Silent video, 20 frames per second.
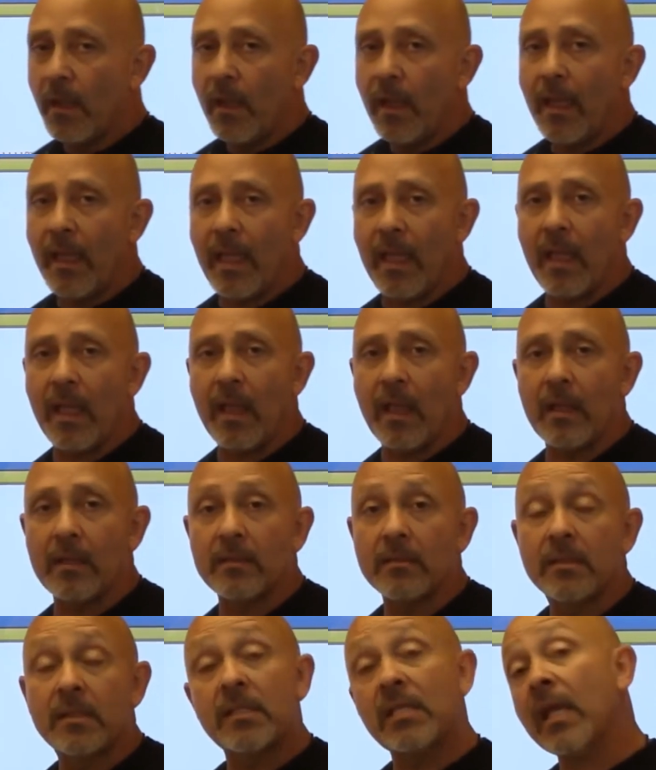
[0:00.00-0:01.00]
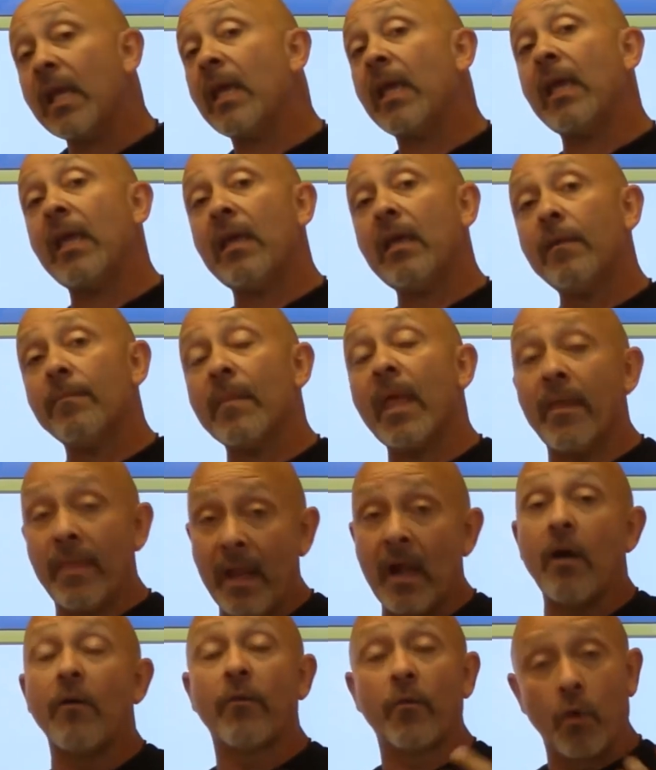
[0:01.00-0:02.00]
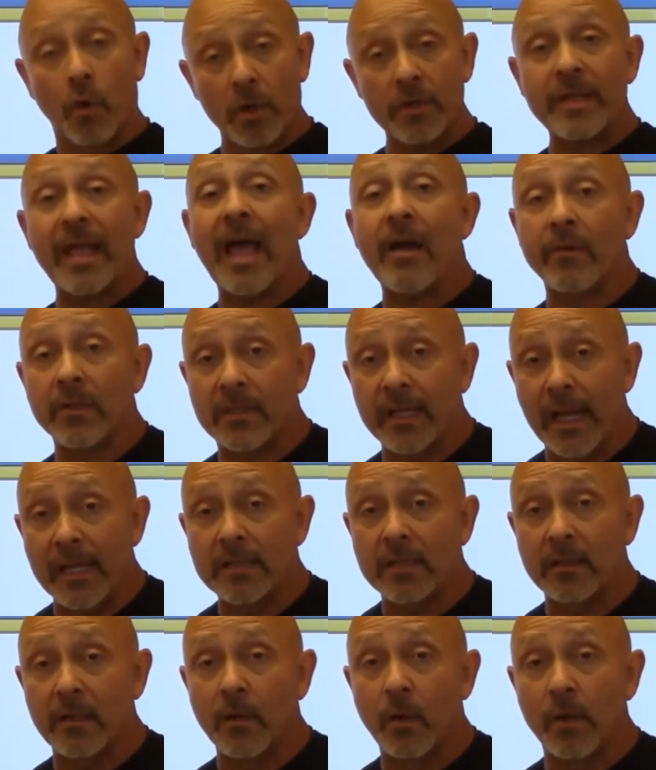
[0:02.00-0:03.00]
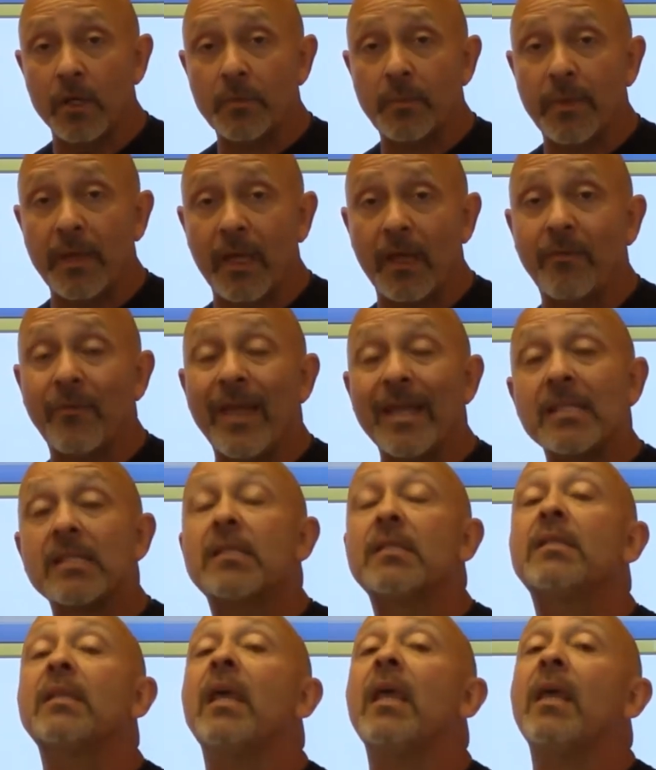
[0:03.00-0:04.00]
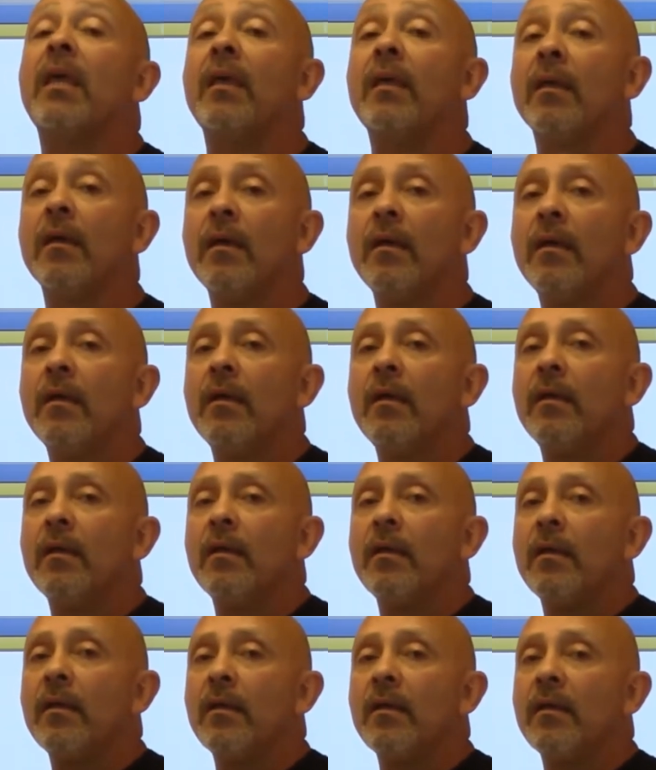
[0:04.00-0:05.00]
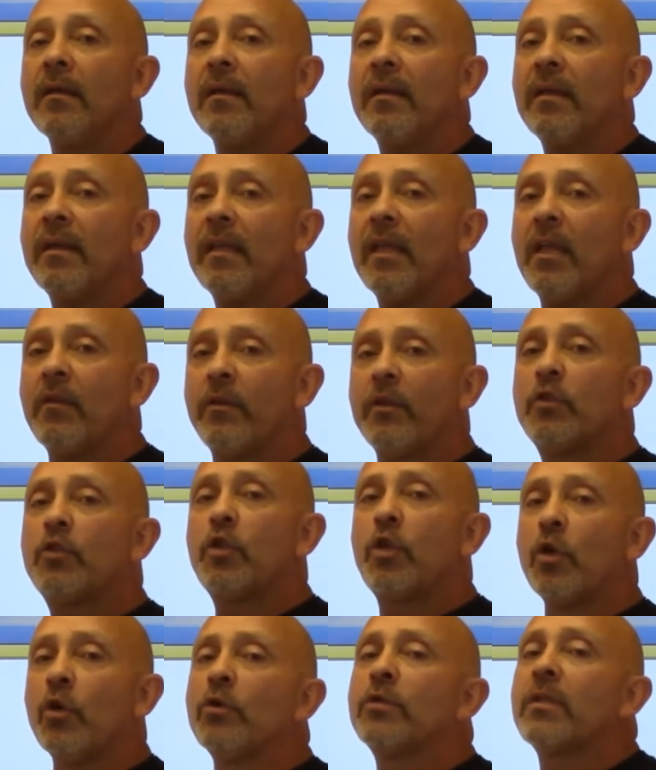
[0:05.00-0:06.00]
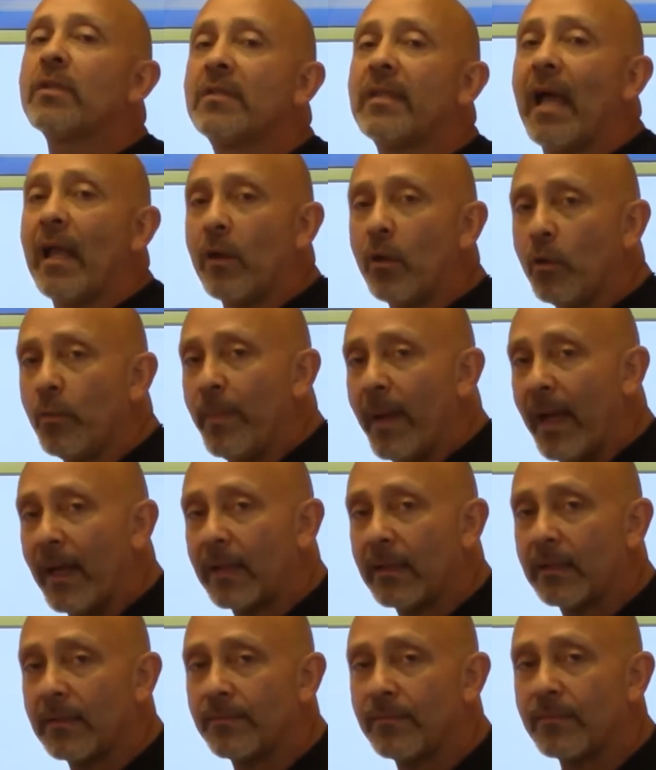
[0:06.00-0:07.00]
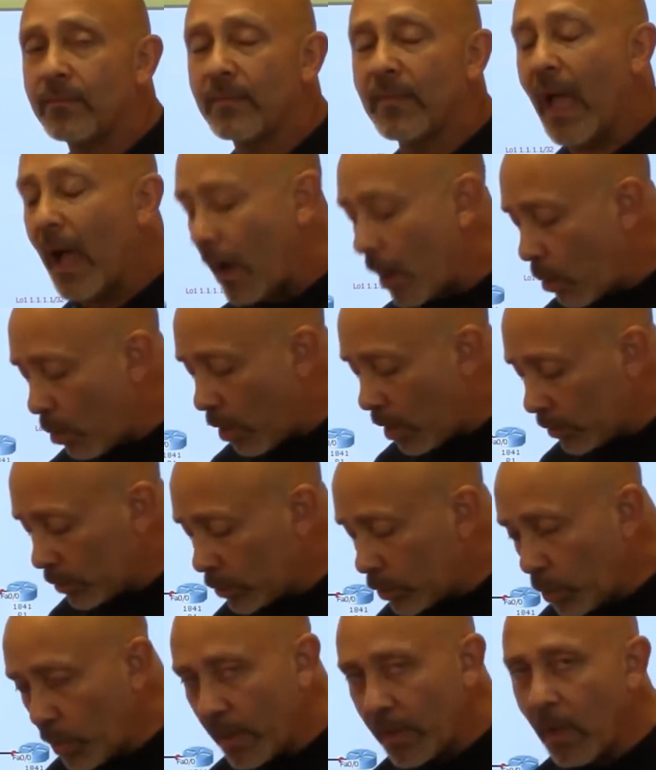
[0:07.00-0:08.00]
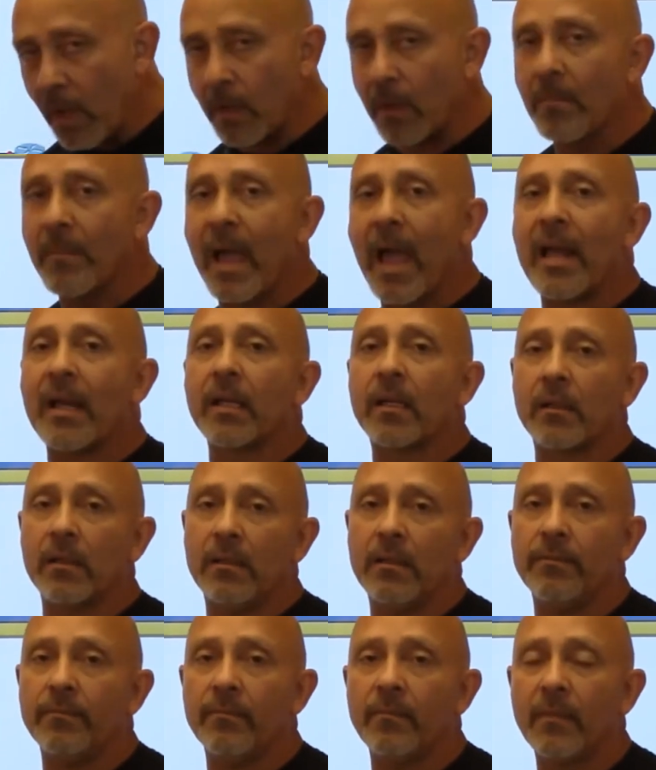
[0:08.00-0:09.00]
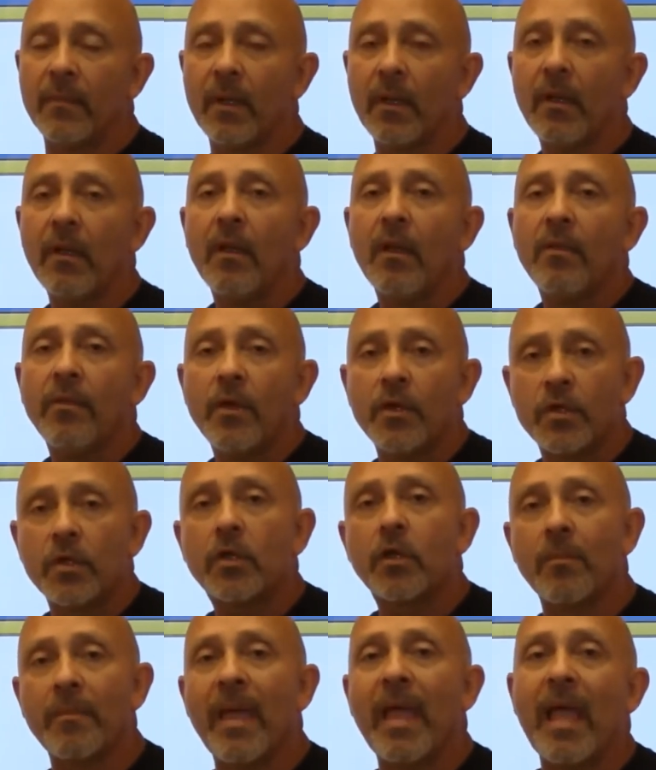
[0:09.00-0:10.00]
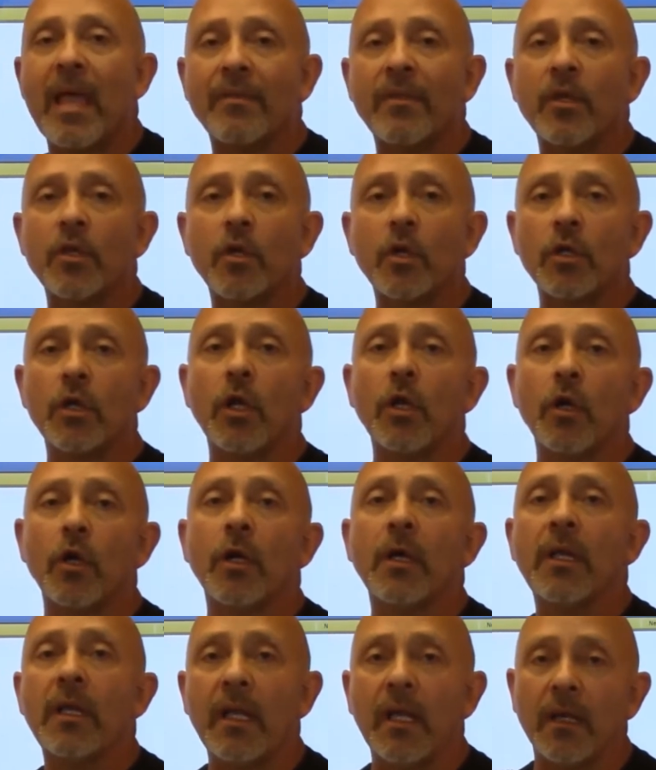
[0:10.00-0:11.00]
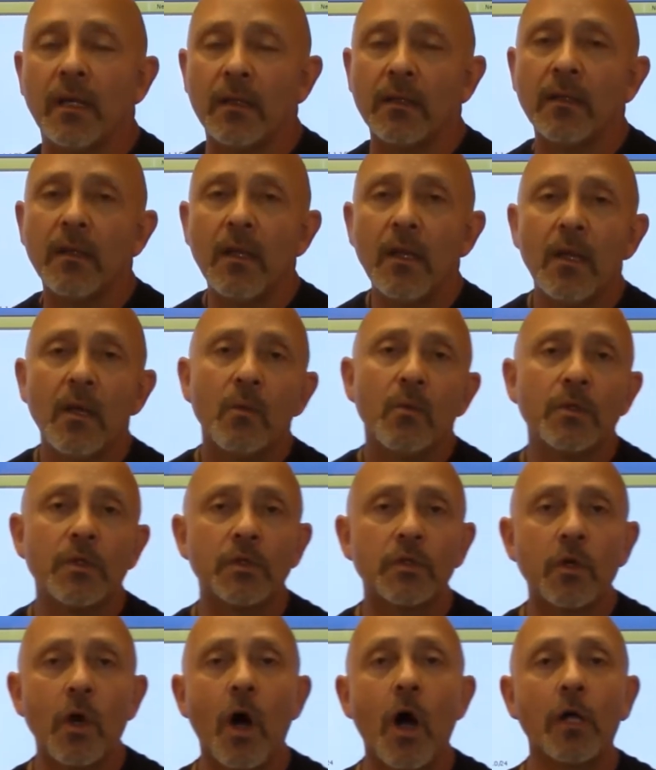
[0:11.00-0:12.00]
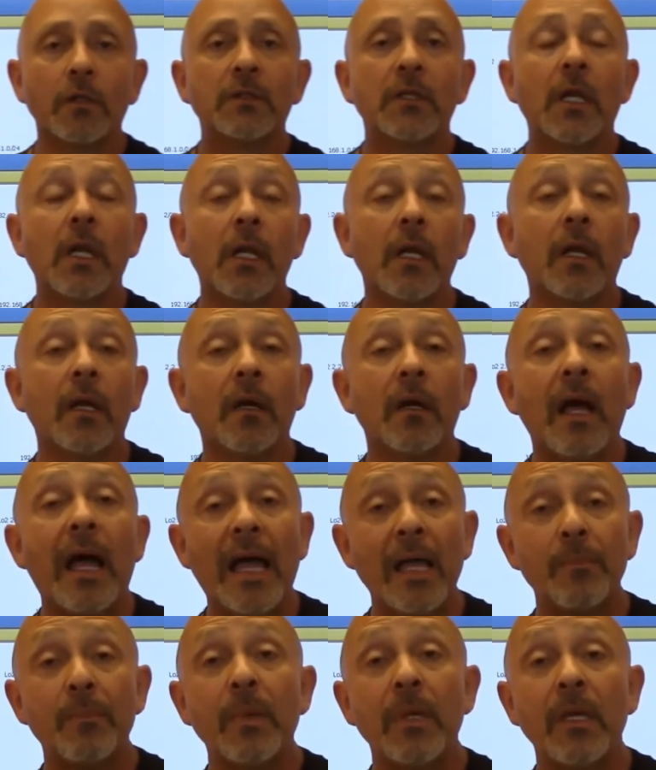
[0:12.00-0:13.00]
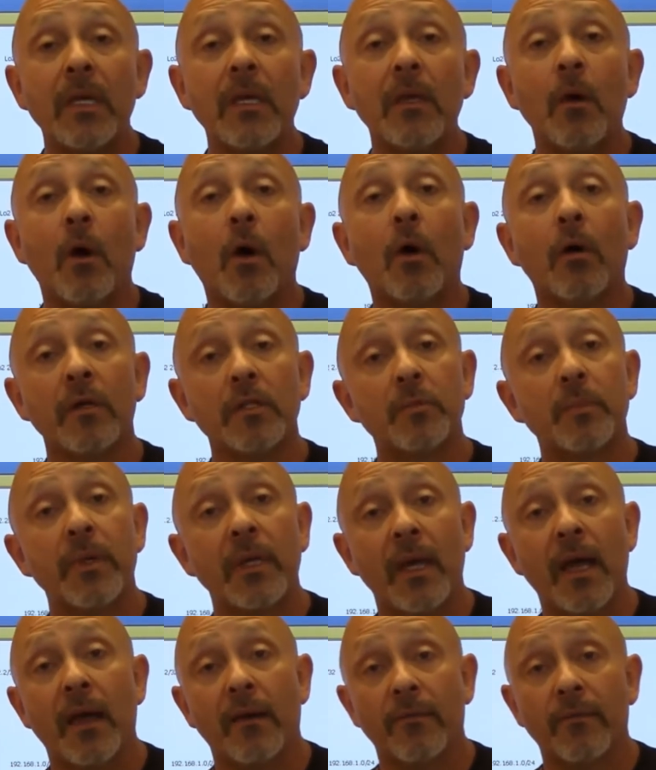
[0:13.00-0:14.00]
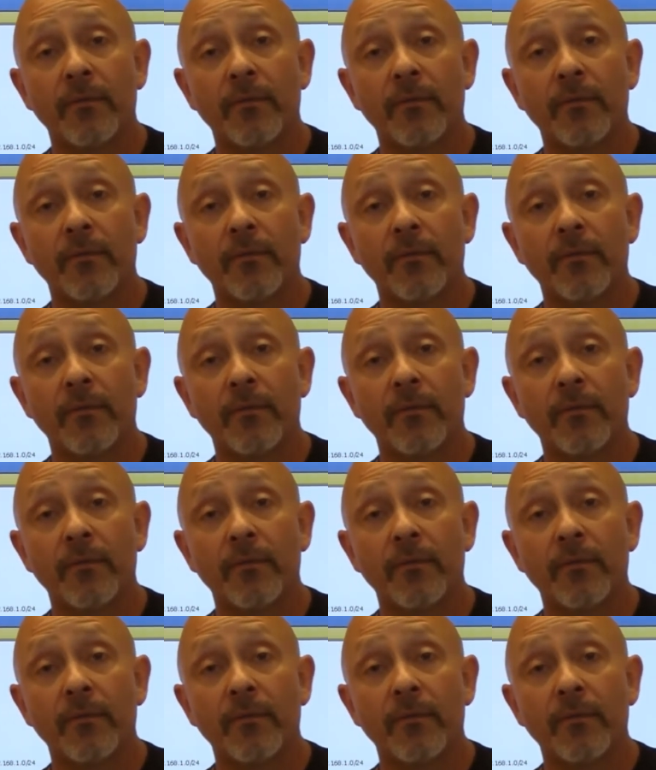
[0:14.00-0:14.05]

And see, and then of course advertise it in ospf and see if it chooses that loopback. Now it won't do it automatically. There's a command that you're going to learn here which is called clear IP ospf.